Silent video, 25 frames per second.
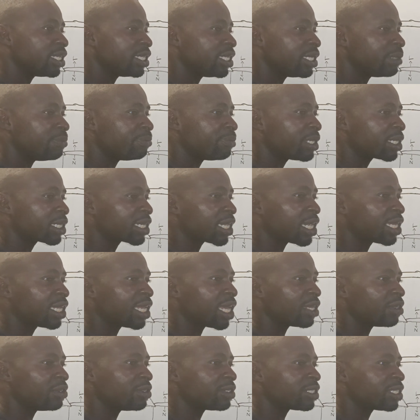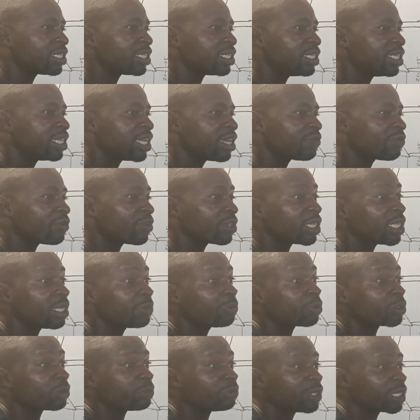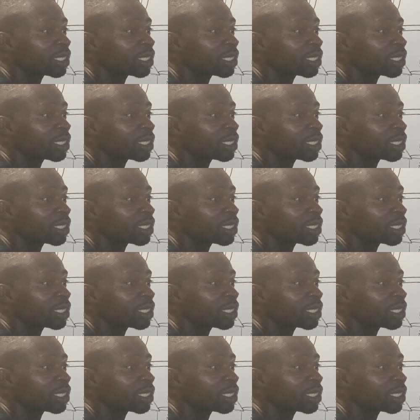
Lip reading: the breaker that you see there for the input